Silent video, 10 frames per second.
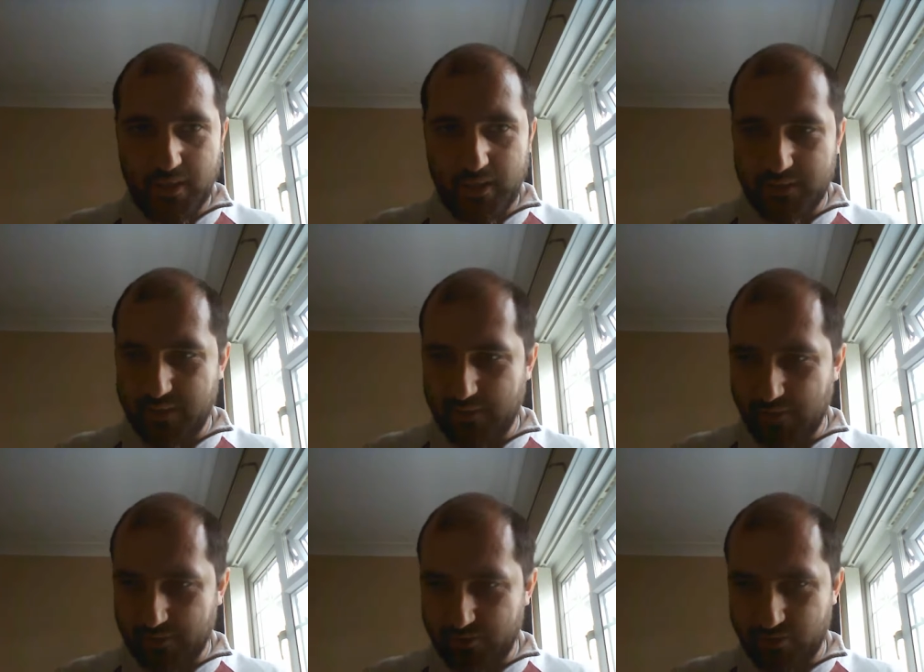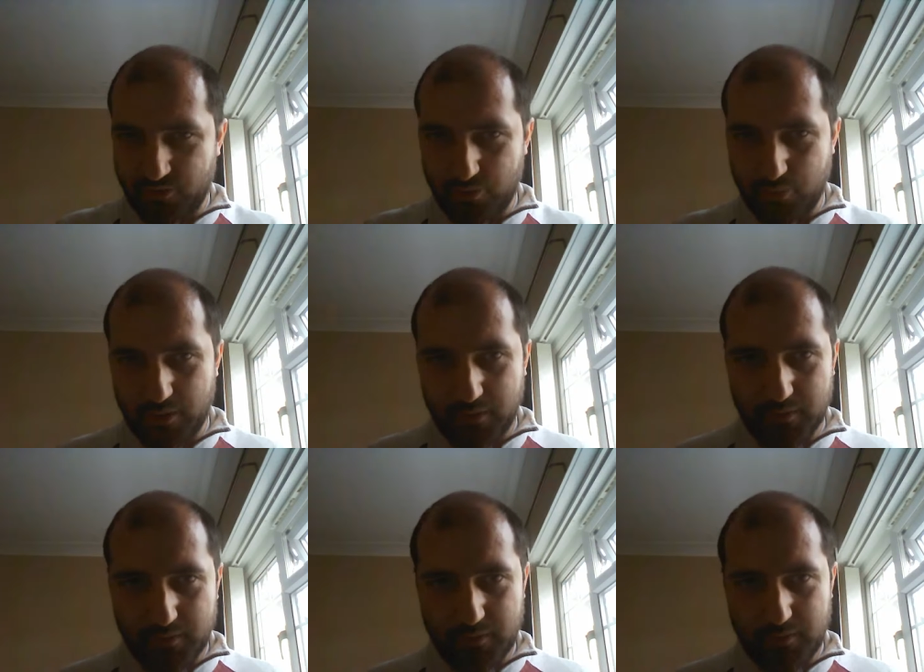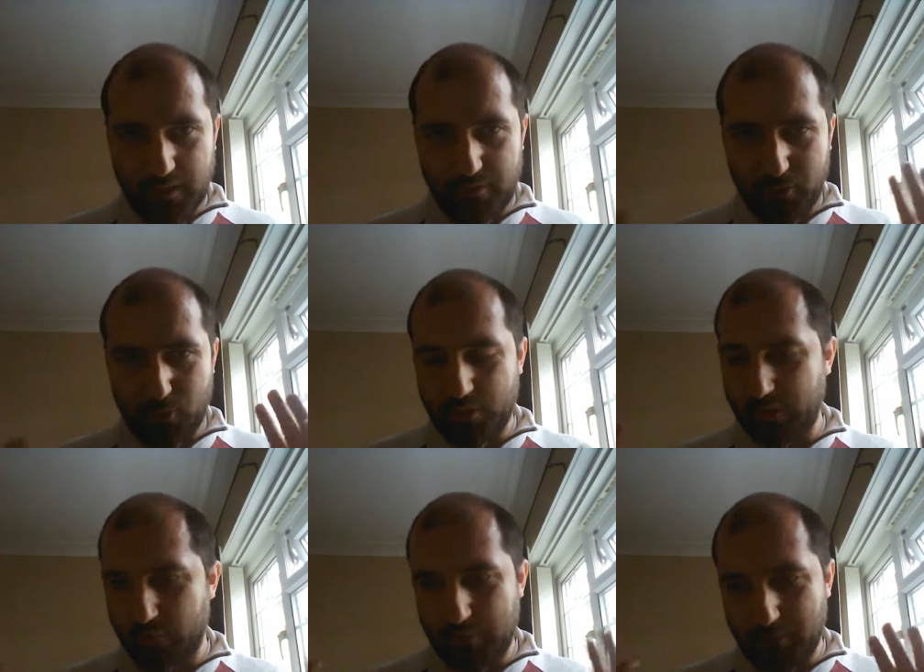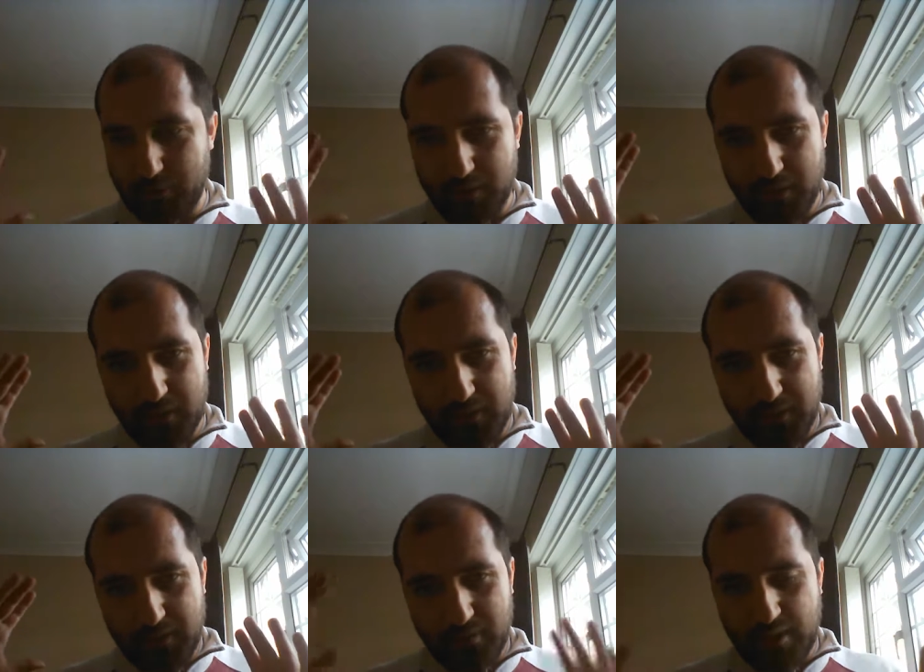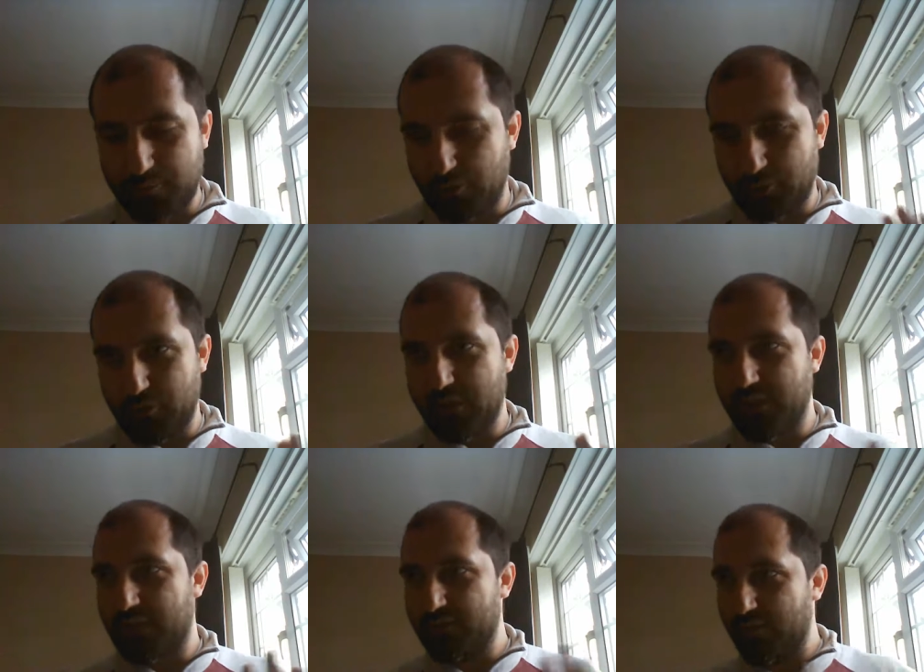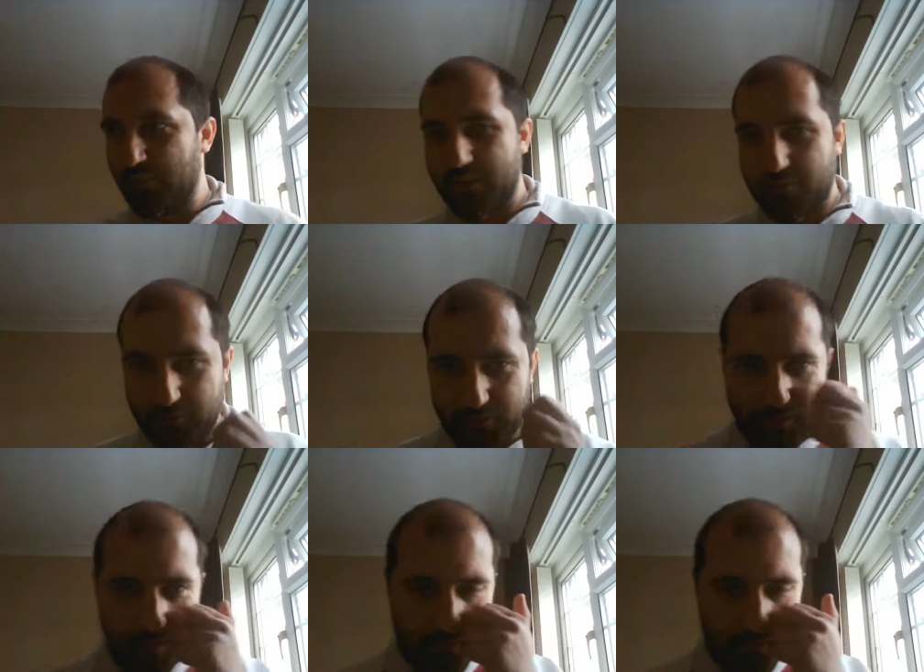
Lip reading: I didn't have access to any recording equipment or laptops or anything like that, so I couldn't.